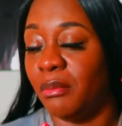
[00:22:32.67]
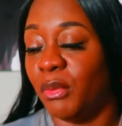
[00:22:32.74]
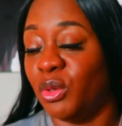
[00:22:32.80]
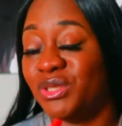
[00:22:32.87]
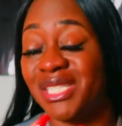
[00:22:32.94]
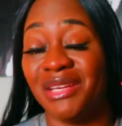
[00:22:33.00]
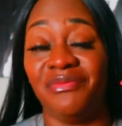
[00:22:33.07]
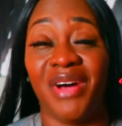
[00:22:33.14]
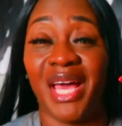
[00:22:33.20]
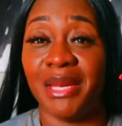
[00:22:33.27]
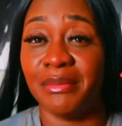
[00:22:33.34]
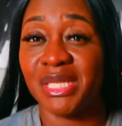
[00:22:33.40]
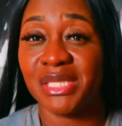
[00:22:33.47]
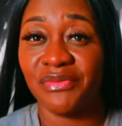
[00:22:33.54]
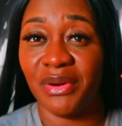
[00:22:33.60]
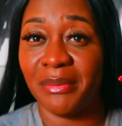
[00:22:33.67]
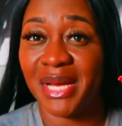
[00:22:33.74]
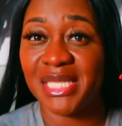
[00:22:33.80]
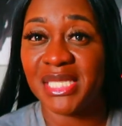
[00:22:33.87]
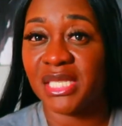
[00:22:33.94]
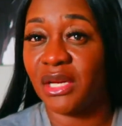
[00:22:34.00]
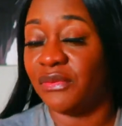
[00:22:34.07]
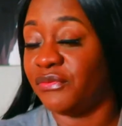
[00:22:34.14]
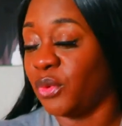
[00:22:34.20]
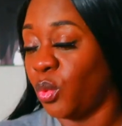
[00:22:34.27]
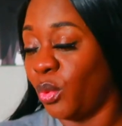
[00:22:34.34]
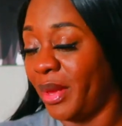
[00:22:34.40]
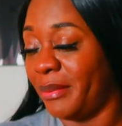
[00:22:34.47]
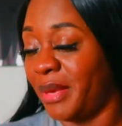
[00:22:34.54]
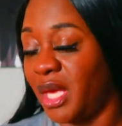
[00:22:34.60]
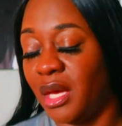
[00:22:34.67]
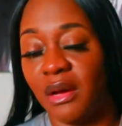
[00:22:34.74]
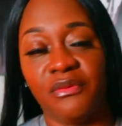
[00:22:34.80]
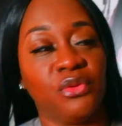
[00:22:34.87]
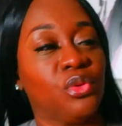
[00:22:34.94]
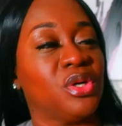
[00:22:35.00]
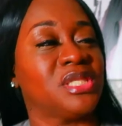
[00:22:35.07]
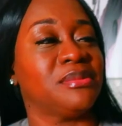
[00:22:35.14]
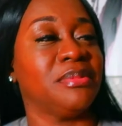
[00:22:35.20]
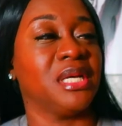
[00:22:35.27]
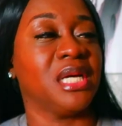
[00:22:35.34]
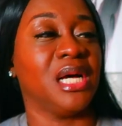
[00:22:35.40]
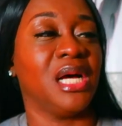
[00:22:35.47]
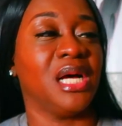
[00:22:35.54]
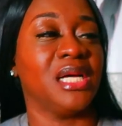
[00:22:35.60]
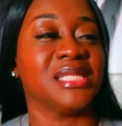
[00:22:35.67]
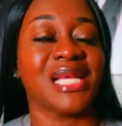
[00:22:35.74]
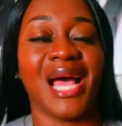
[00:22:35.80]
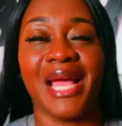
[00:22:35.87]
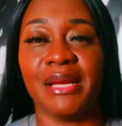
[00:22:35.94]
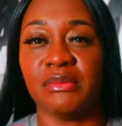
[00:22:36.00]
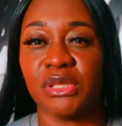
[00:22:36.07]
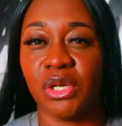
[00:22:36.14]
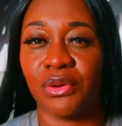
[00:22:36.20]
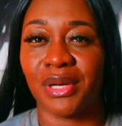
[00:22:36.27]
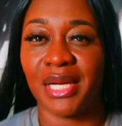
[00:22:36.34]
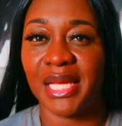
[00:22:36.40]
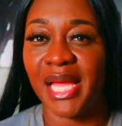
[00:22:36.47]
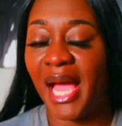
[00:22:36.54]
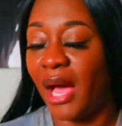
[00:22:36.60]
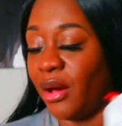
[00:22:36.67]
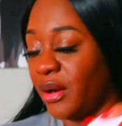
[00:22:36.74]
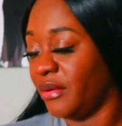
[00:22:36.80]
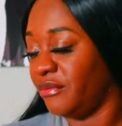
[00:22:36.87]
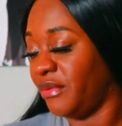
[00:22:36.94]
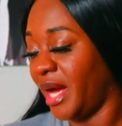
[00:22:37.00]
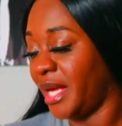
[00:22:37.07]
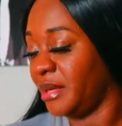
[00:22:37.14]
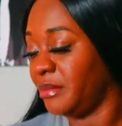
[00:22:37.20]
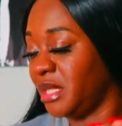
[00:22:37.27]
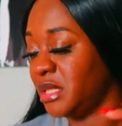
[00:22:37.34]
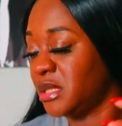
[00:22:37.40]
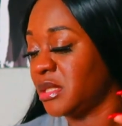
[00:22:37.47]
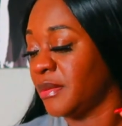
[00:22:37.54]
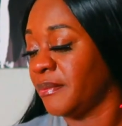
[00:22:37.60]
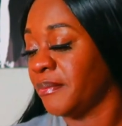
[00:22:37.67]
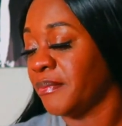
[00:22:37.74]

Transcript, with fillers: multivitamins for myself for women, of course, because I am totally out of vitamins.